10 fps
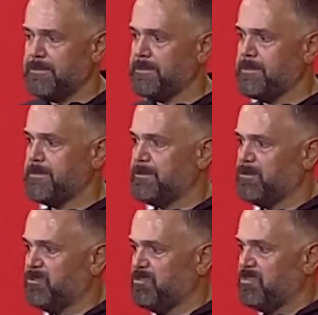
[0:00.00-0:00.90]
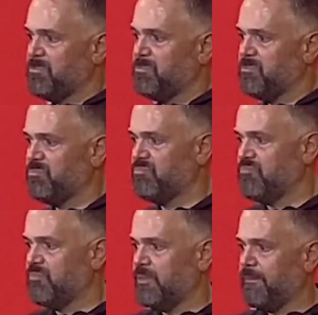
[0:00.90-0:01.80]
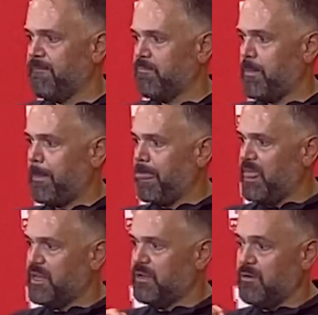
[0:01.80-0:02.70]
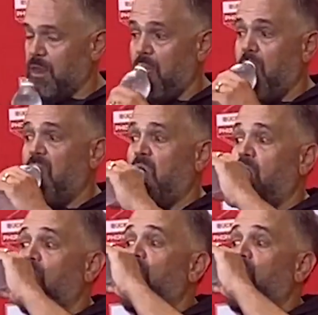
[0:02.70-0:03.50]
focus more on how you finish and how you start, but with a new quarterback,